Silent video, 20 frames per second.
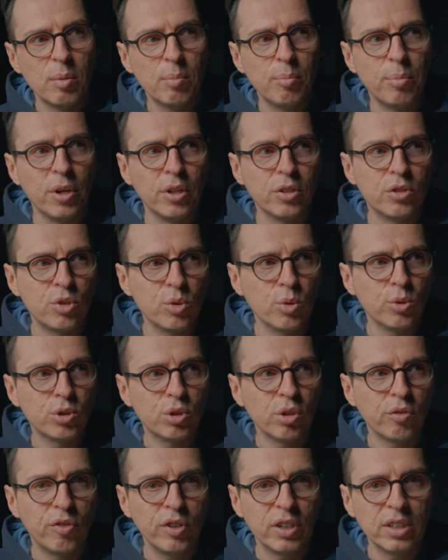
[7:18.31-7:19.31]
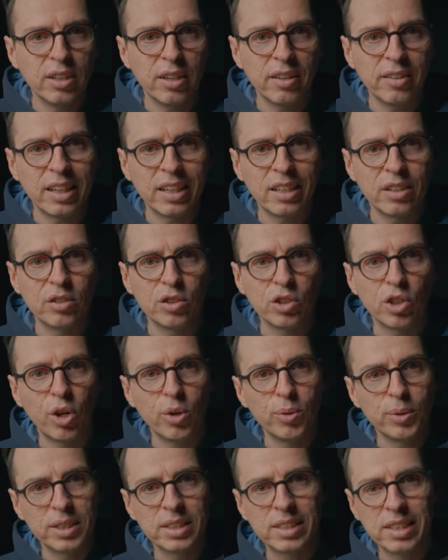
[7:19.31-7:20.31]
but I do also feel like they can
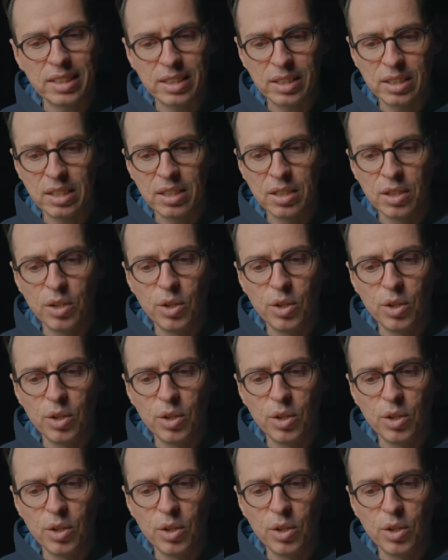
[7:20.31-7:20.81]
coexist